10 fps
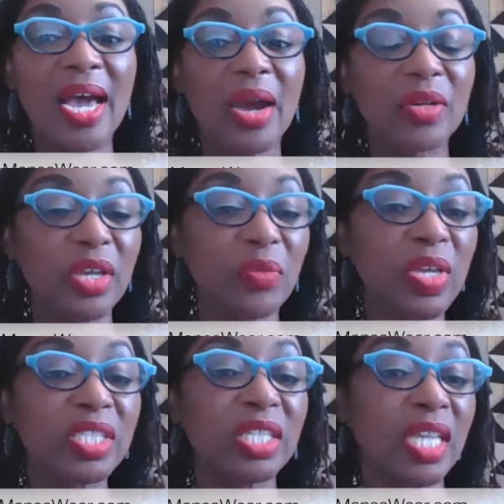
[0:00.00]
You can
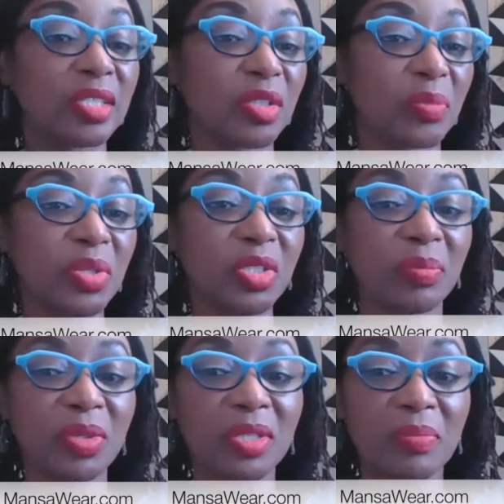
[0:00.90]
reach us at
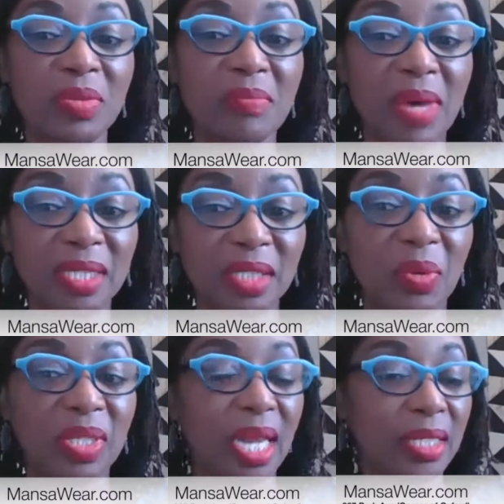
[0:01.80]

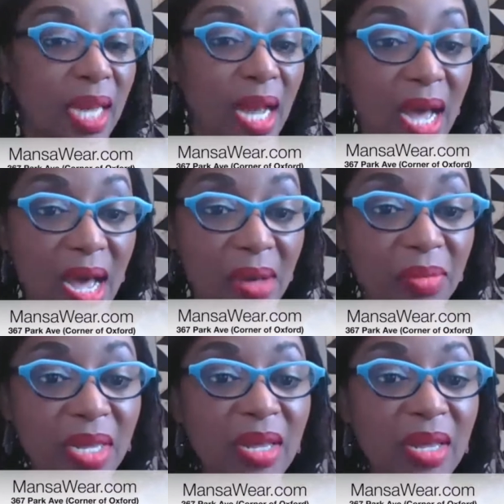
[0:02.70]
www.mansaware.com.